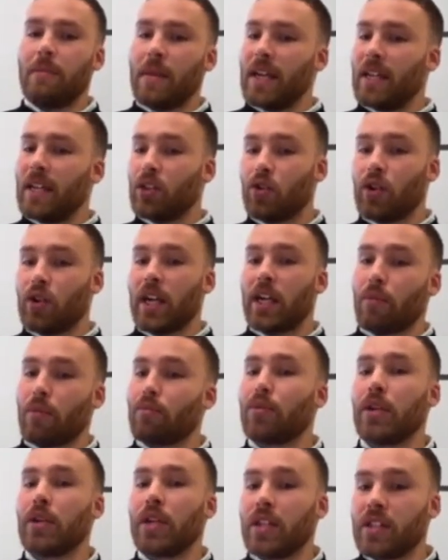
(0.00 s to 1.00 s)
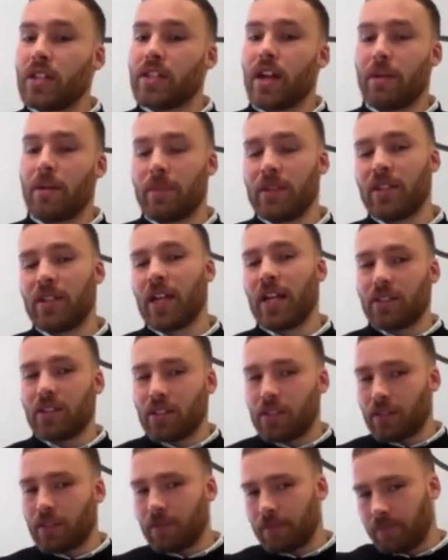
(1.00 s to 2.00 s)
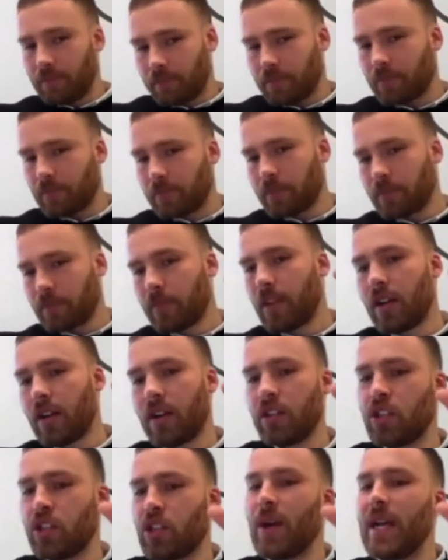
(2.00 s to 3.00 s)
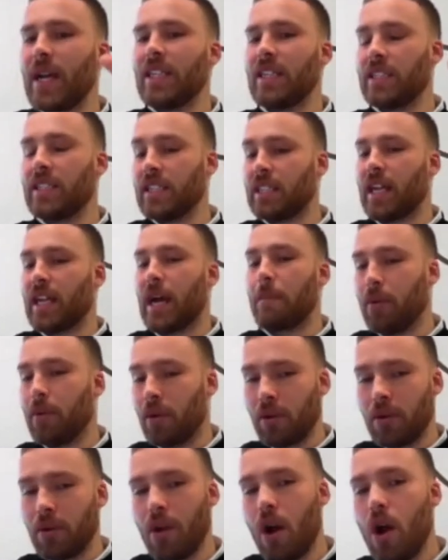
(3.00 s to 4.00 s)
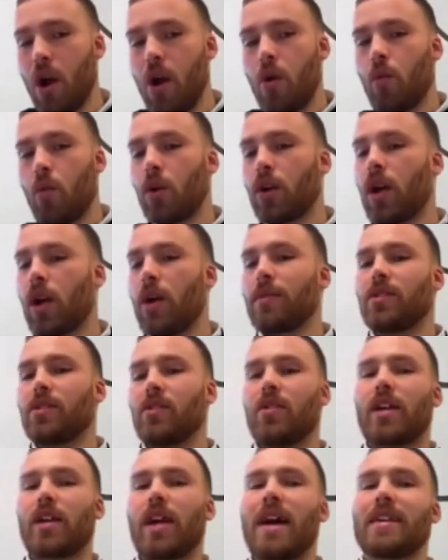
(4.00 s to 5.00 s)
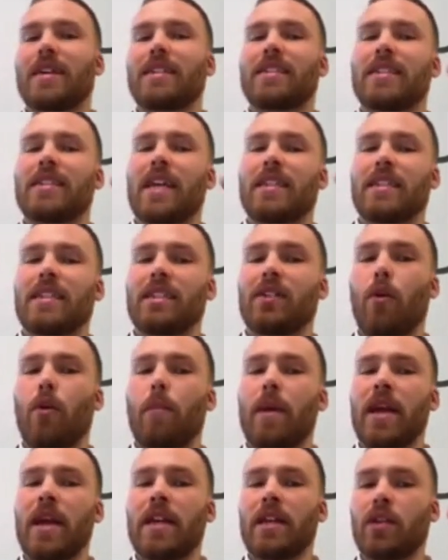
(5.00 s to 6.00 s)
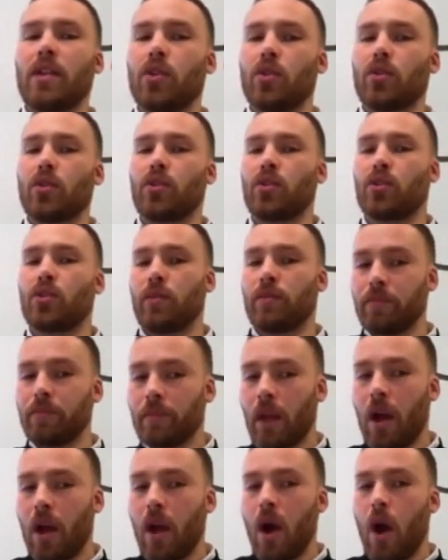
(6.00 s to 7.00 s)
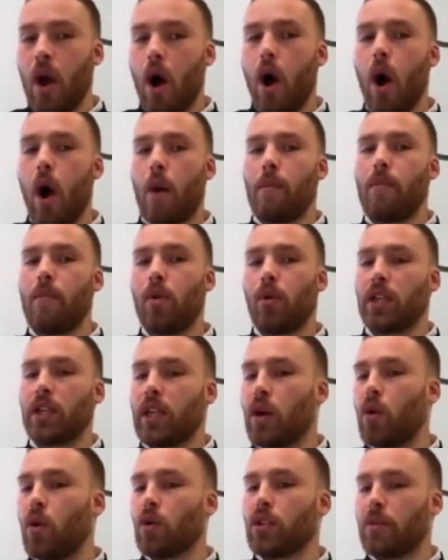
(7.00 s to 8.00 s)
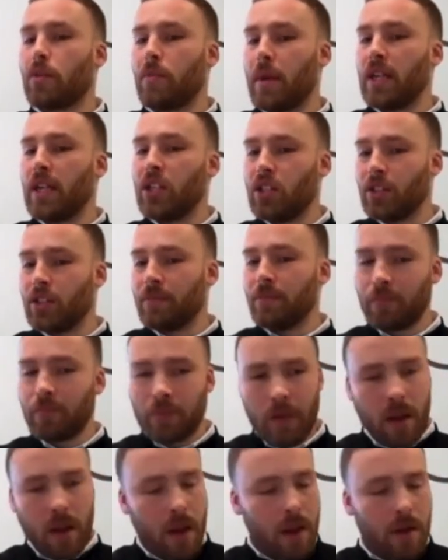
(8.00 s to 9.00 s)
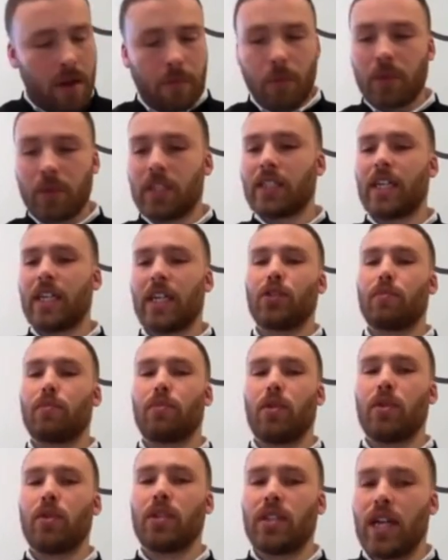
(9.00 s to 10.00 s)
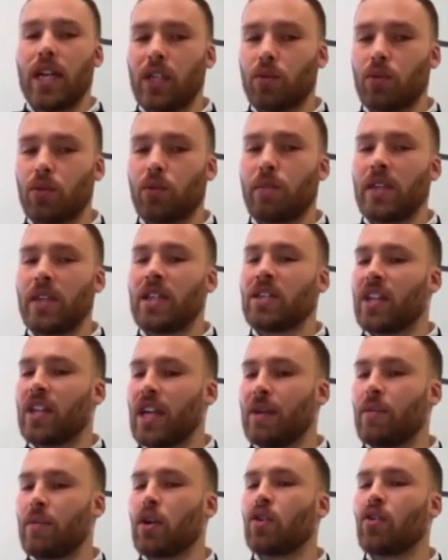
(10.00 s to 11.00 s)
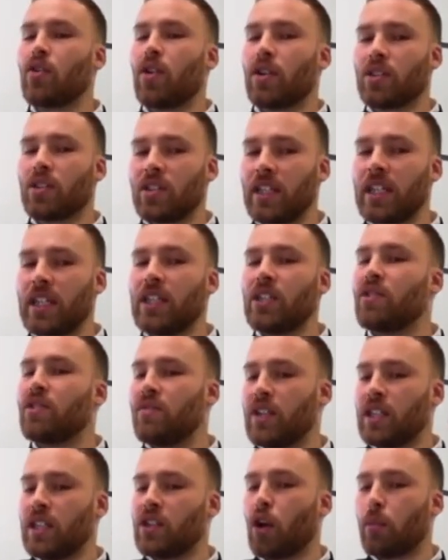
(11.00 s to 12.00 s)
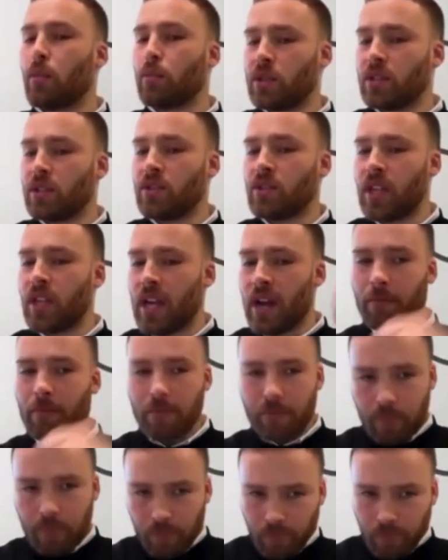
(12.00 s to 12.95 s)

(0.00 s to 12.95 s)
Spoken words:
being triggered on predetermined dates. So in this example, we're going to look at setting up a custom onboarding automation, but the setup process would be the same across each of these options here.